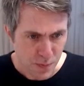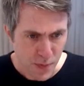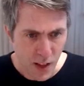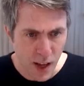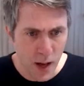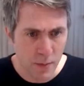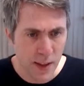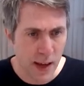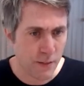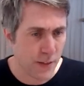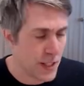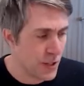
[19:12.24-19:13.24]
Now,
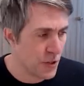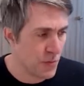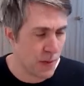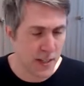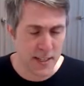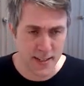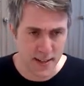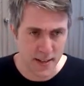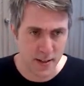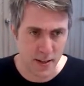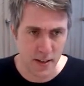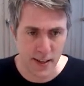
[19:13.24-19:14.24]
this is just my text
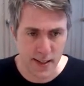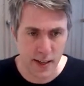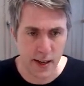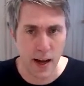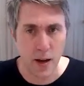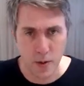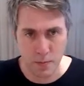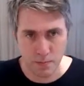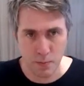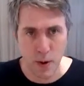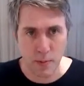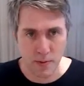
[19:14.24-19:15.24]
editor. I'm a
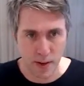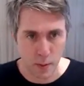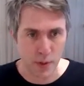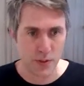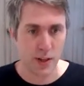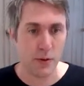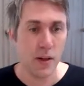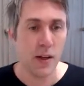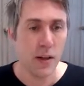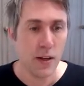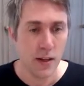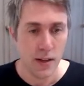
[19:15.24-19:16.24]
web developer, so,
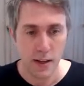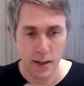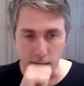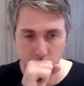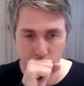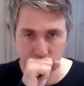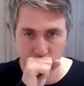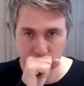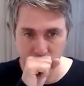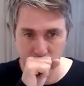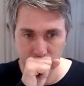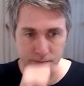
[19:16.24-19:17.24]
excuse
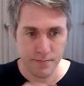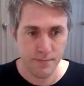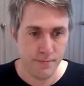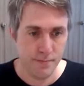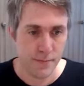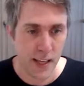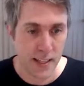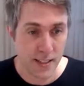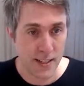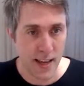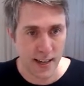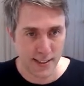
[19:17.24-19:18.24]
me, it's
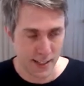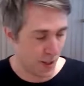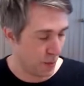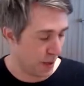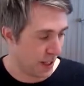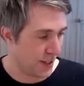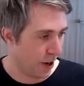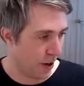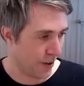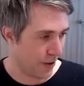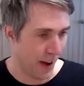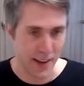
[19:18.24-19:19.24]
a text editor, but it's
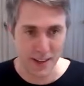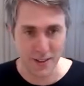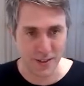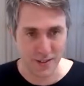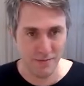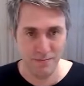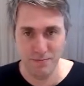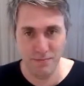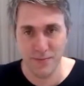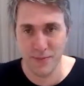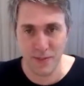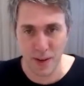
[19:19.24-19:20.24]
dark grey because
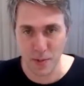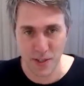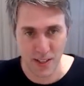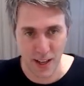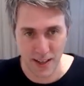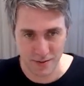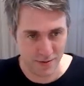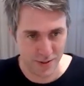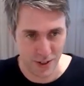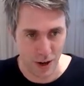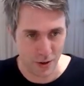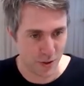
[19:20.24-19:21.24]
developers like
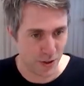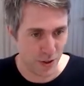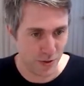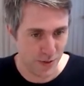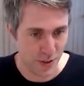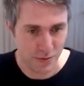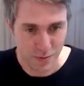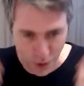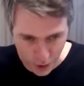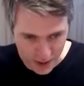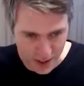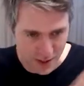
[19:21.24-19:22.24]
dark stuff and
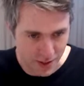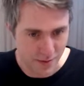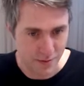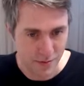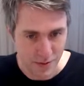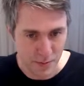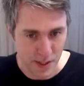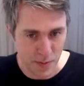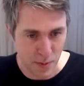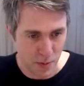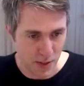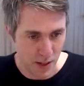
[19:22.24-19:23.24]
hoodies and bits and
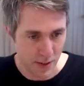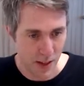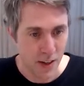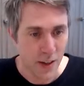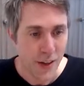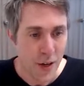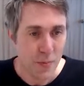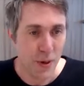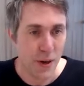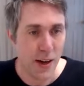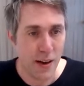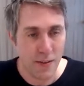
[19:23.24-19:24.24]
bobs like that.
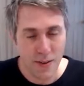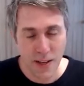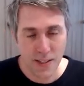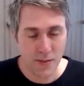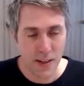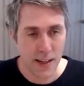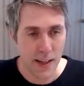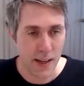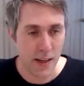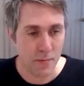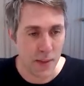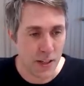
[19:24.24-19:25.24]
But effectively,
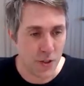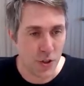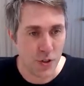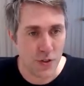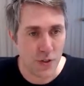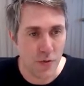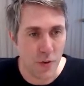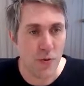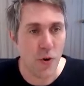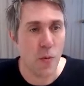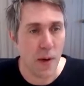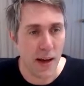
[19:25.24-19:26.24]
it's just the
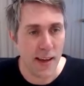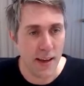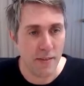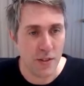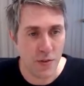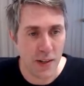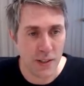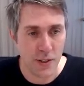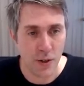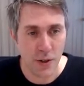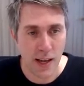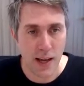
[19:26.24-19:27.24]
format here is the thing
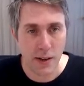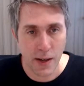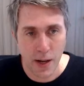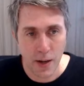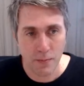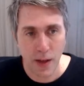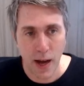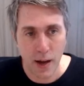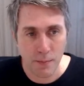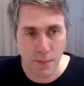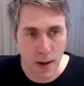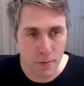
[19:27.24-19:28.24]
to look at.
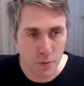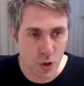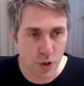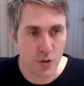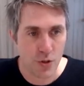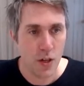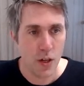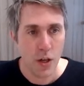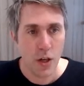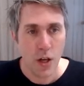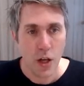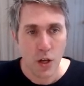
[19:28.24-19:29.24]
I'm just
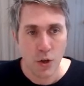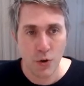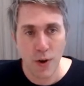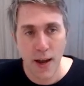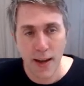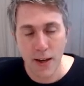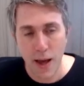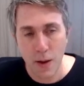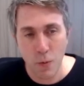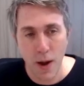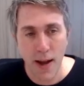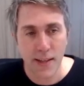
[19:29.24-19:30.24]
creating a
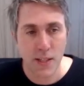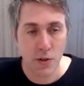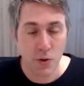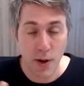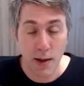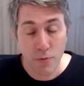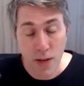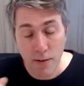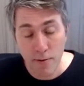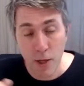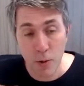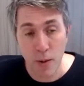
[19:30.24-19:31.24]
way to create really,
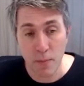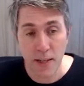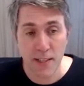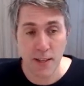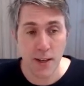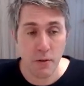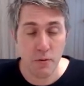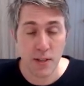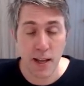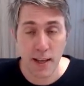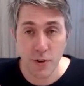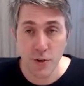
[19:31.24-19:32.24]
really quick meeting notes,
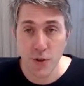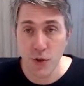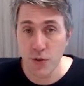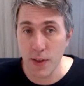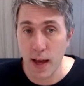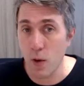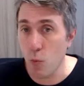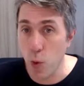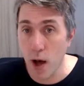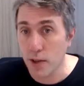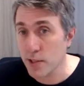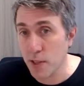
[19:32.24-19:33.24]
and I can do that
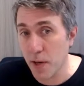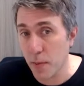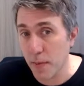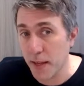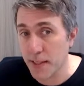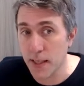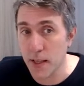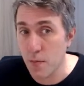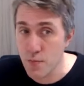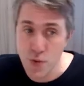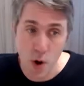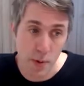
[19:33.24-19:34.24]
whilst I'm in a meeting,
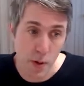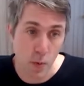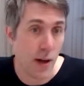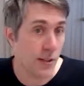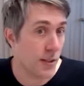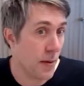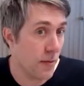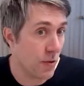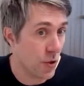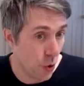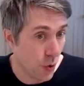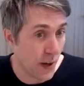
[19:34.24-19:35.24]
probably whilst I'm
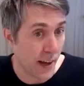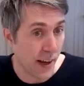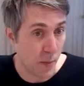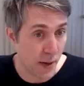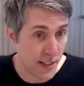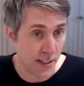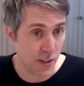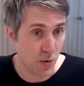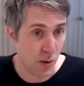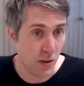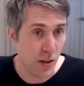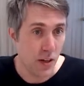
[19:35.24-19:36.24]
even talking in a meeting as well.